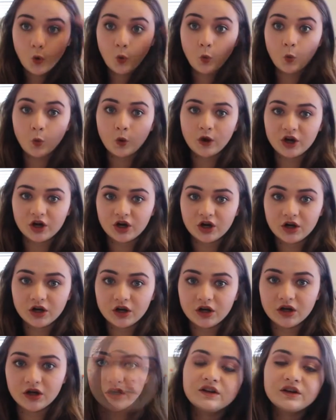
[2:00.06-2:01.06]
Weird.
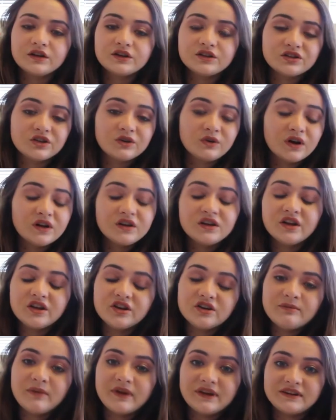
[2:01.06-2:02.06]
So
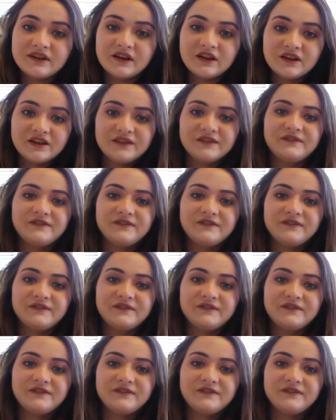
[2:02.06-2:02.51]
another Mandela